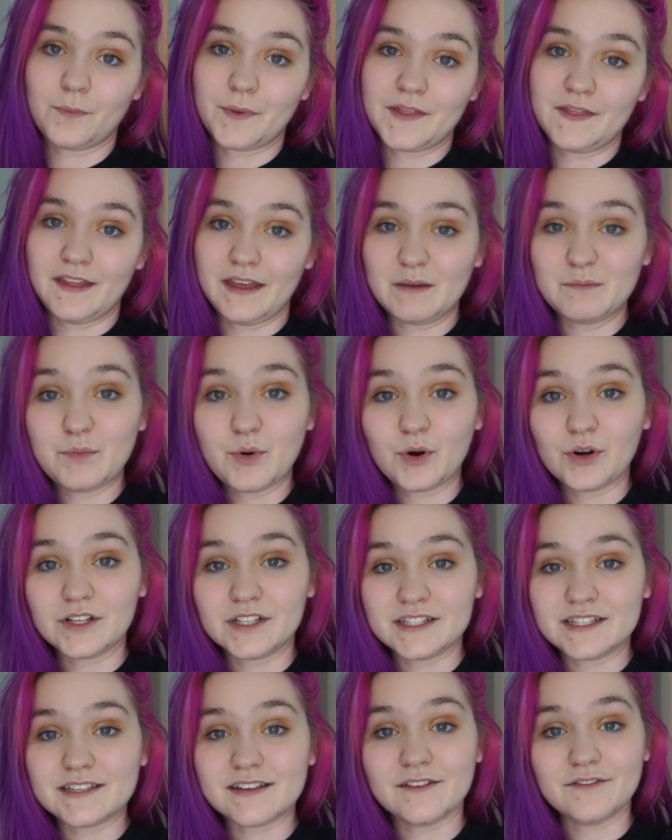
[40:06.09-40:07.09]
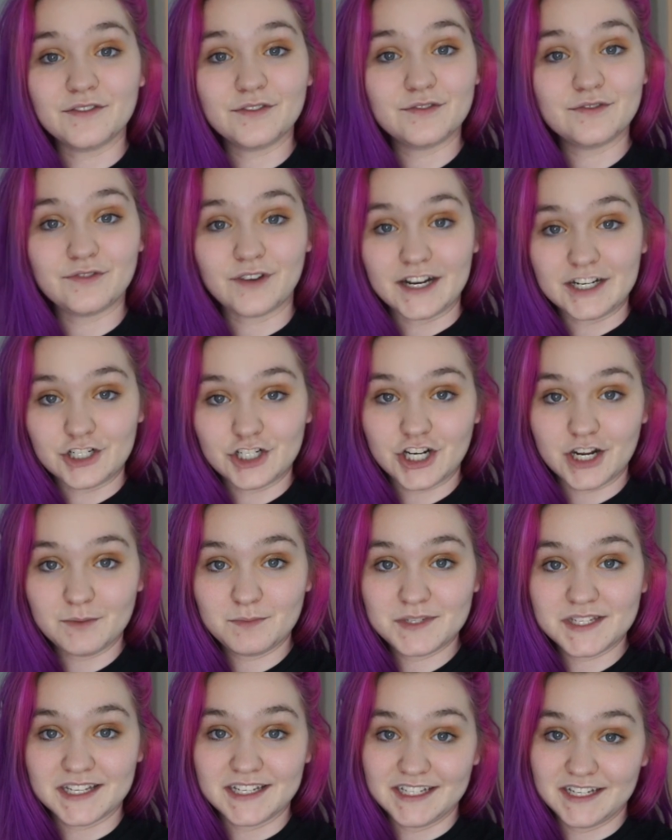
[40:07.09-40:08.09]
and the importance of
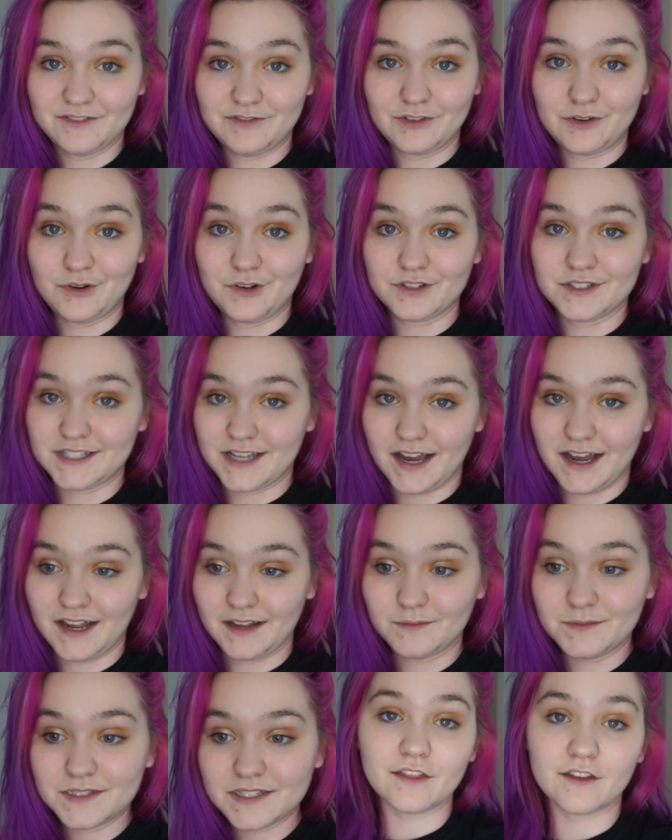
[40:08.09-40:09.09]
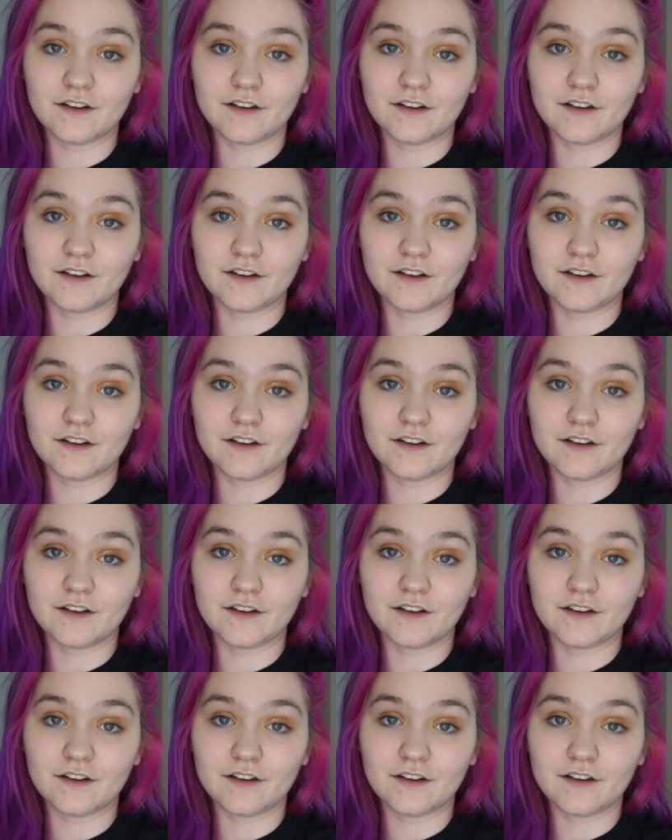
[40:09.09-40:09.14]
friendships in difficult times.